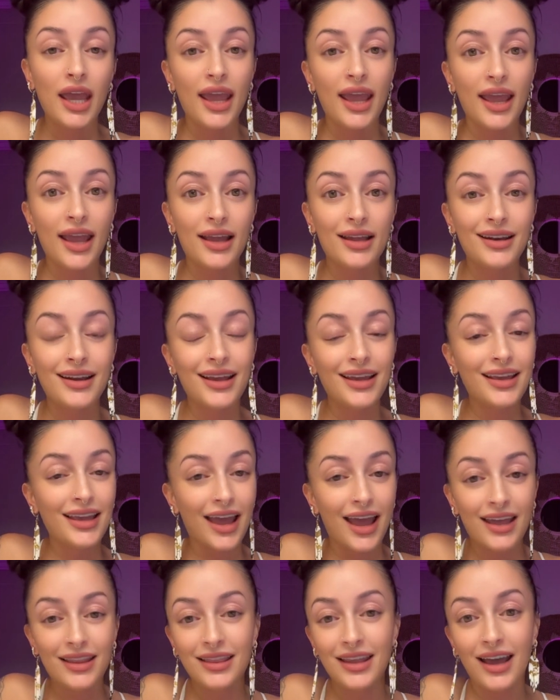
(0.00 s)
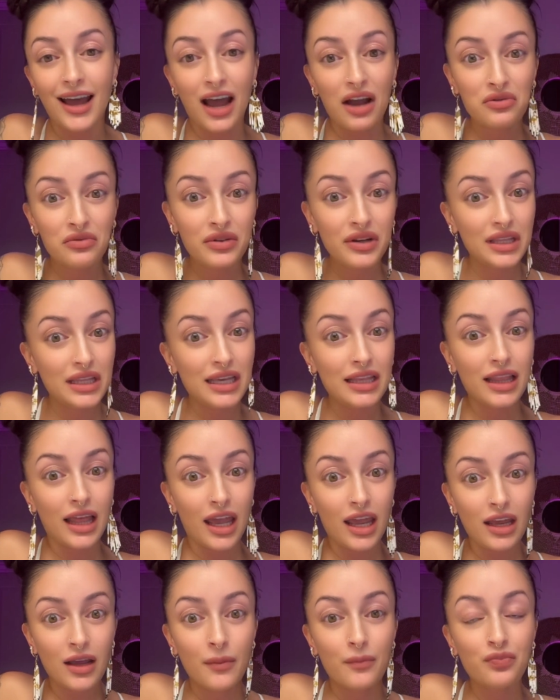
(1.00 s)
And again, that I really
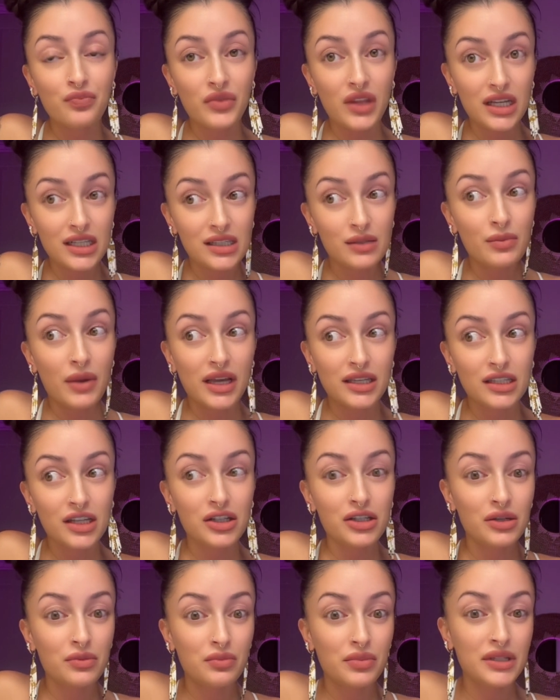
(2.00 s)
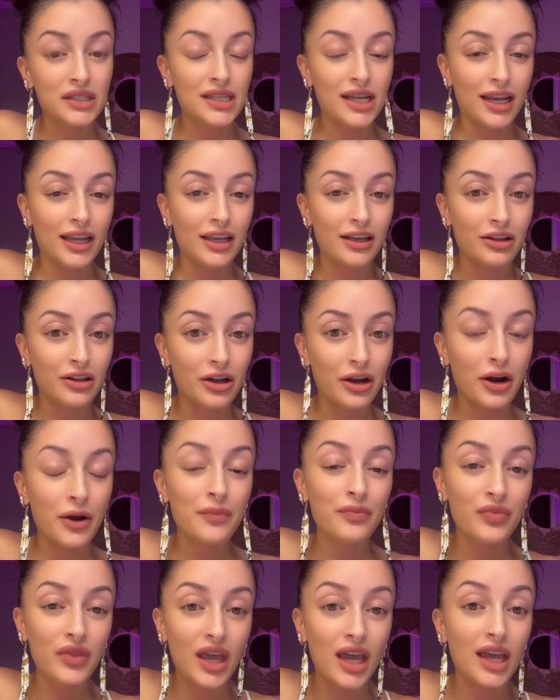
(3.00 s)
like this message in
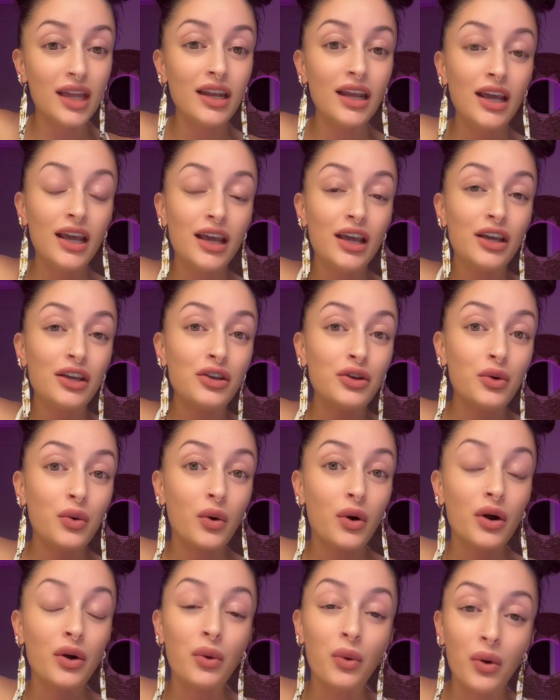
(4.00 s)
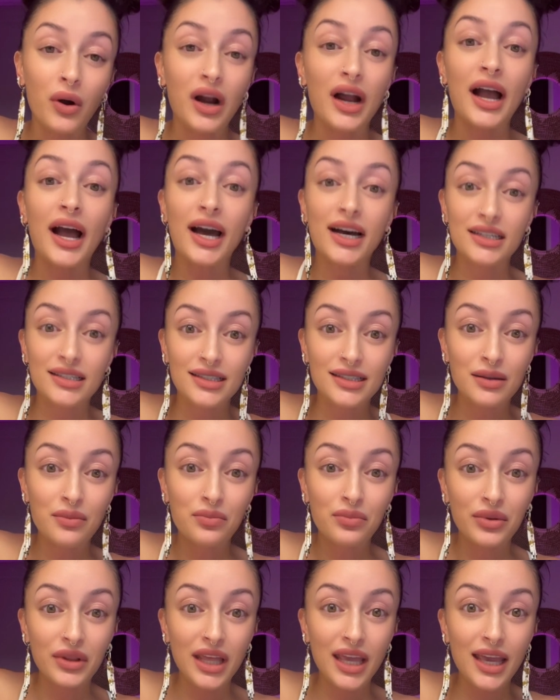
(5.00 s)
particular, that your aura has
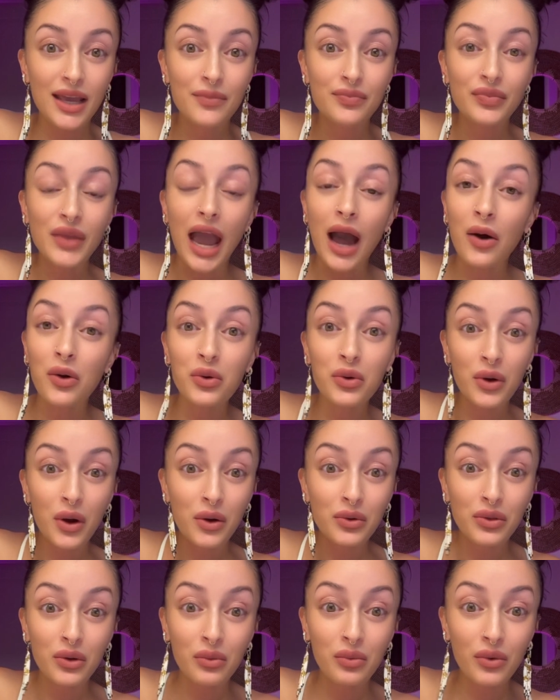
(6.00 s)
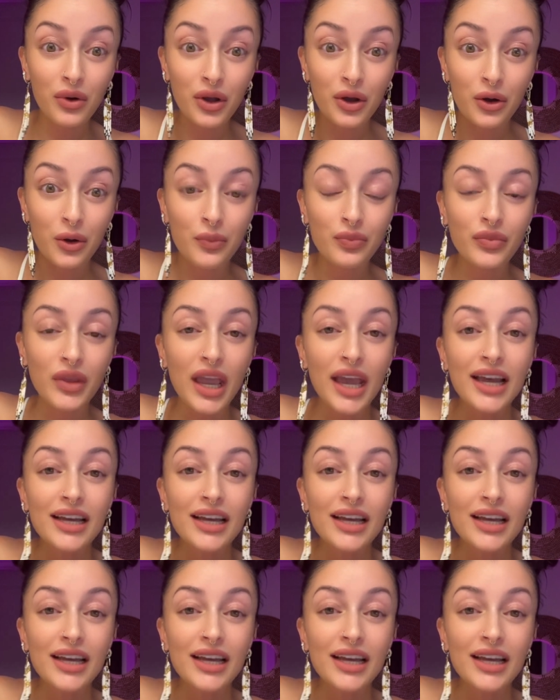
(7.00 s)
simply outgrown the room.